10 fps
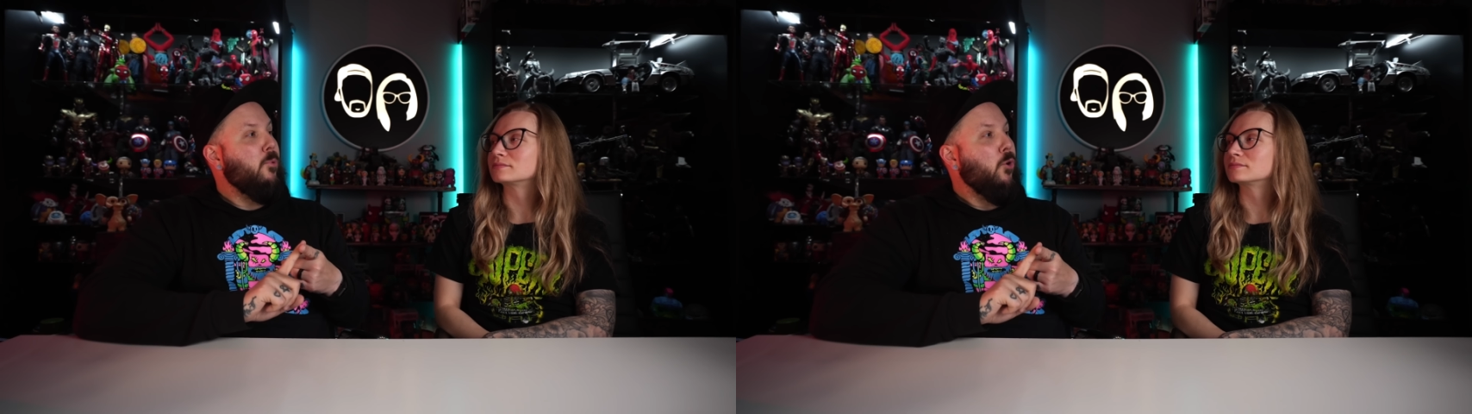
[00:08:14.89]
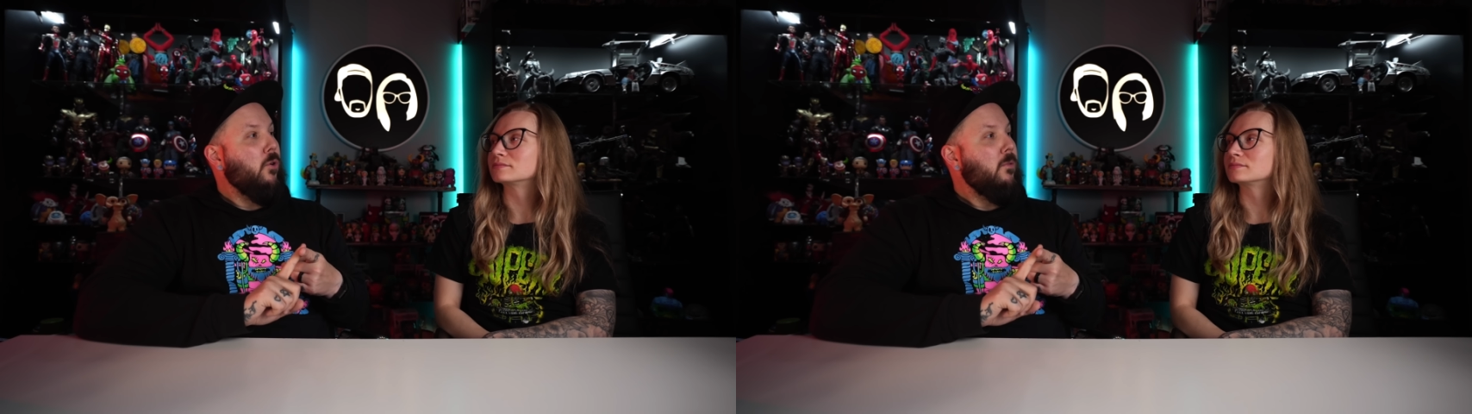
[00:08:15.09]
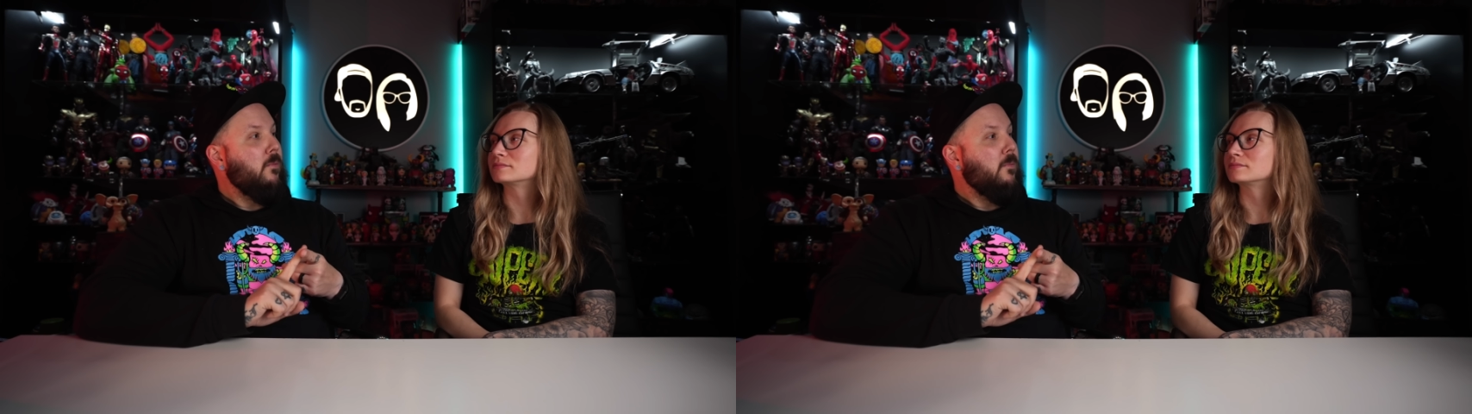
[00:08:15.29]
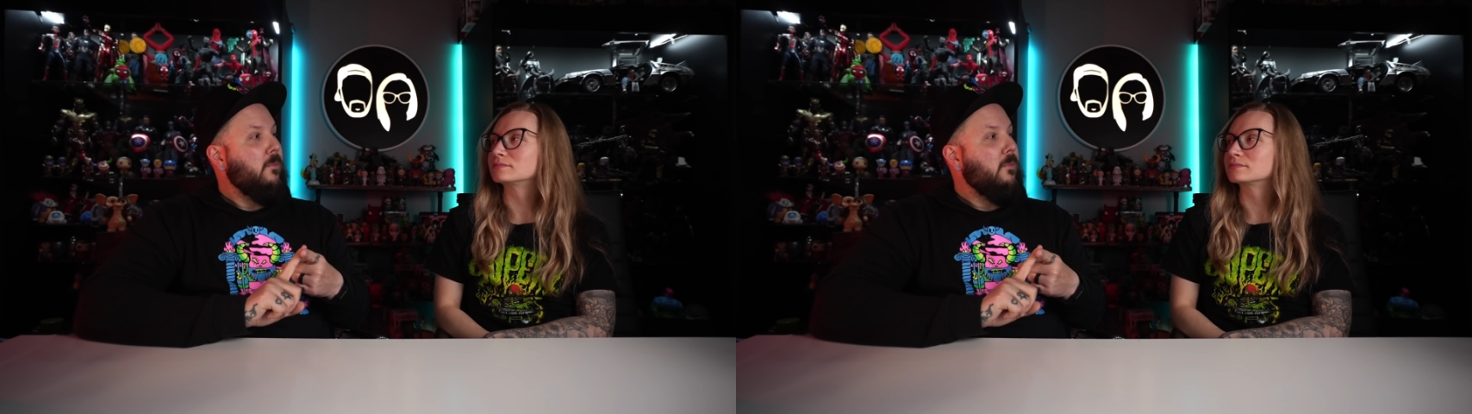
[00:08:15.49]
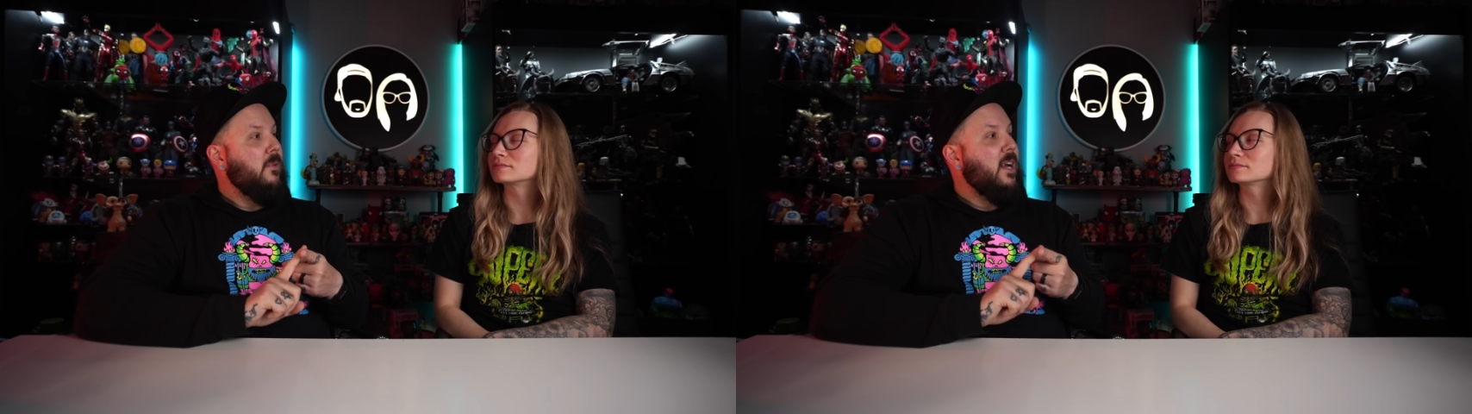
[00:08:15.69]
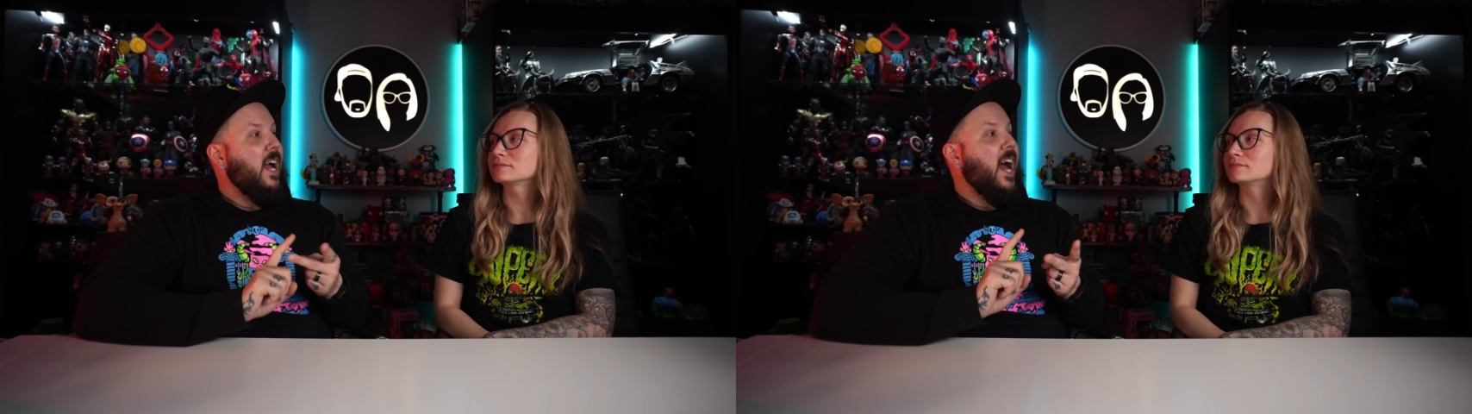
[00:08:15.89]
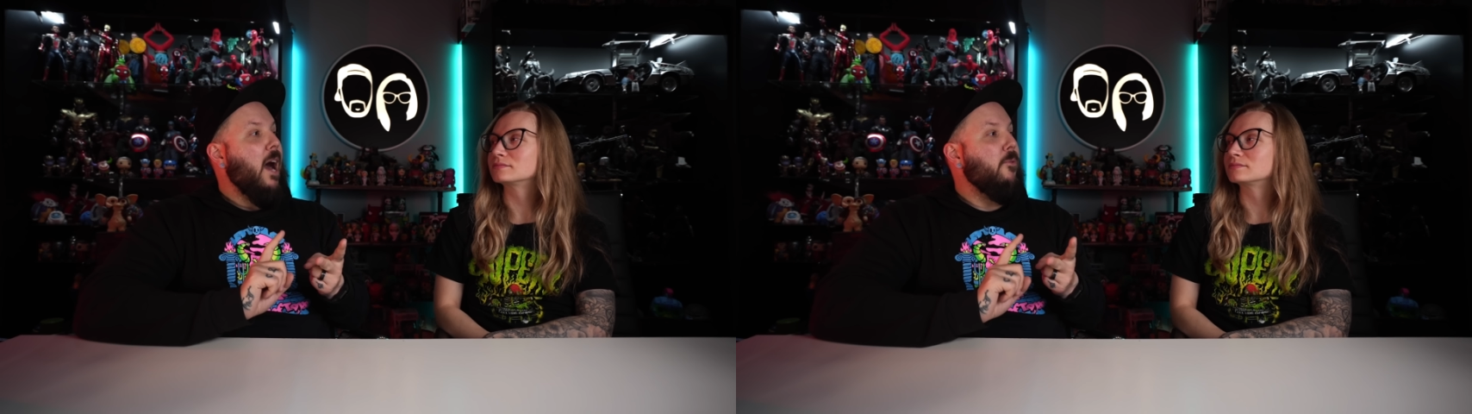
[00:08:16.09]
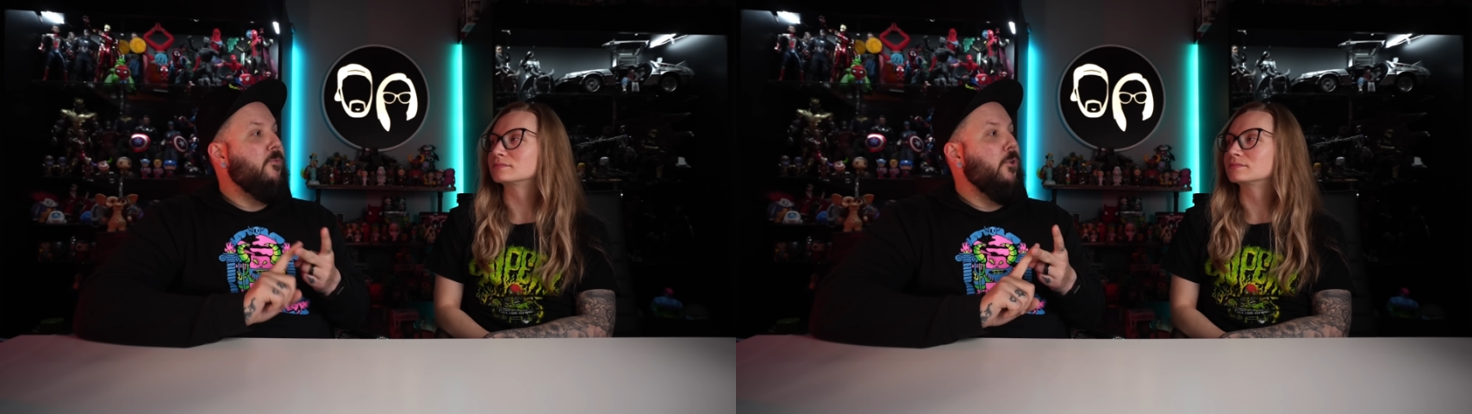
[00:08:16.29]
Speaker 1: pool? Hmm?
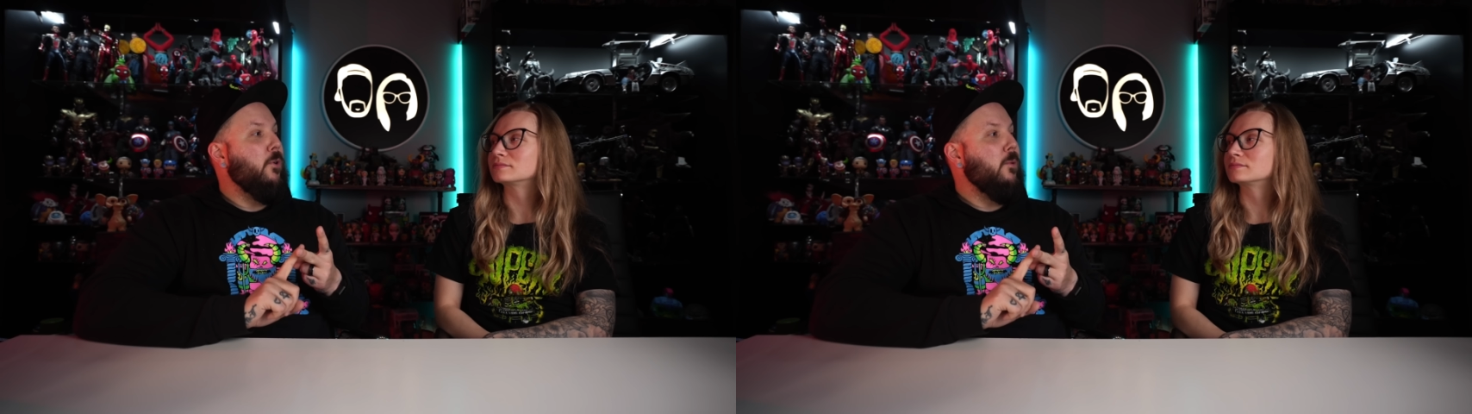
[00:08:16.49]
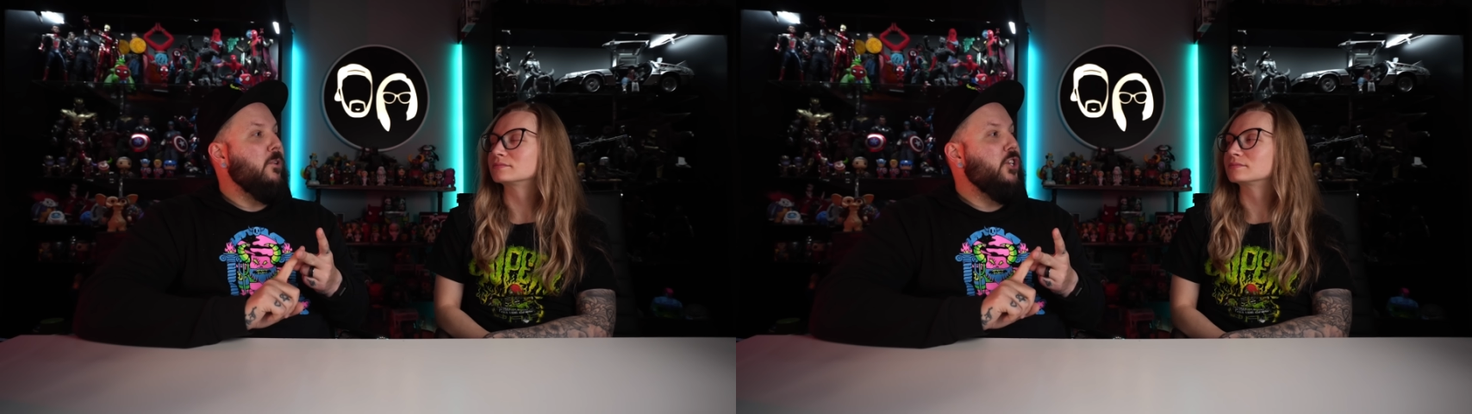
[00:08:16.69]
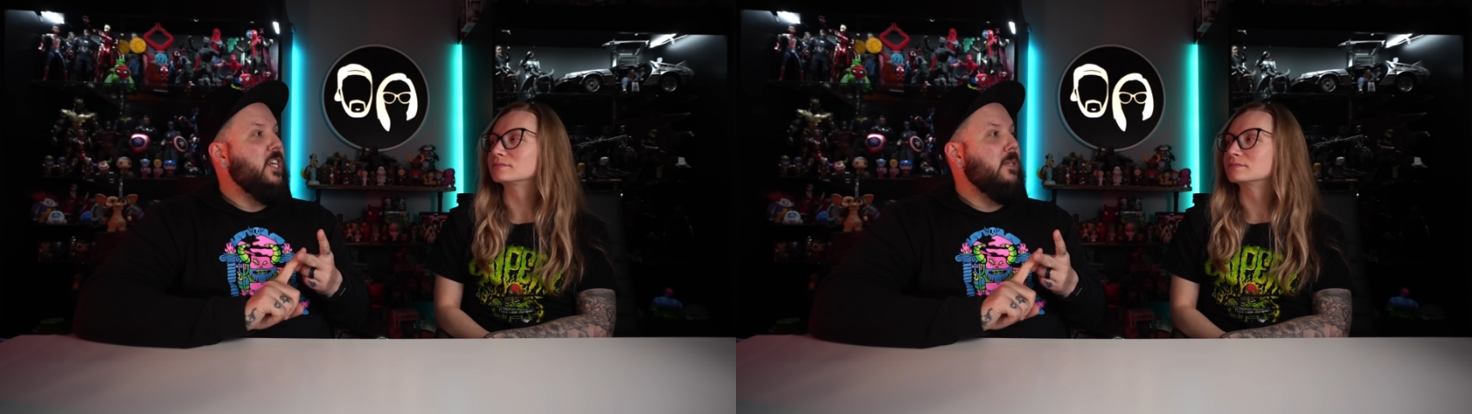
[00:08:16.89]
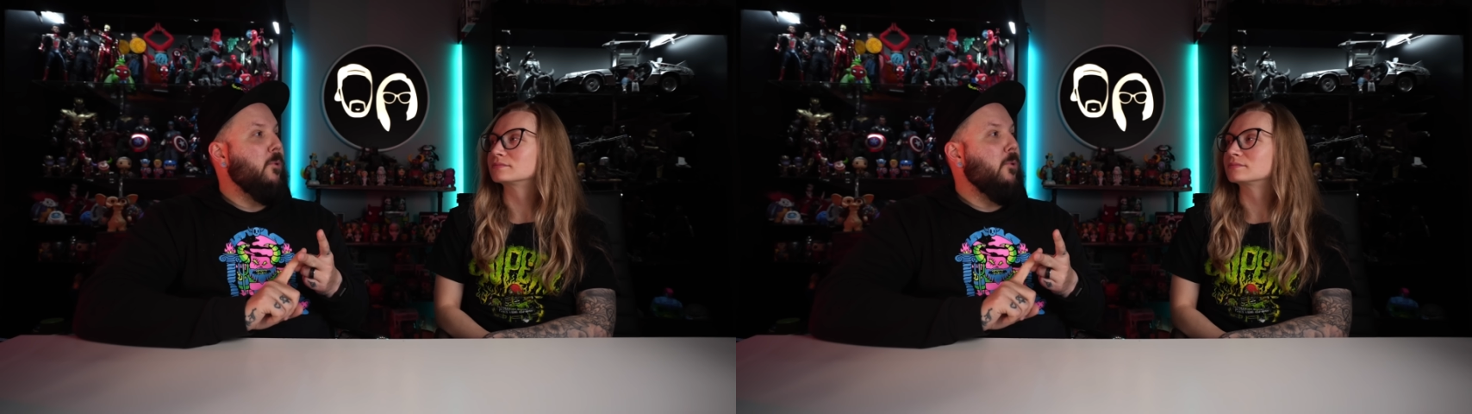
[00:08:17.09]
I'm filling it with cheese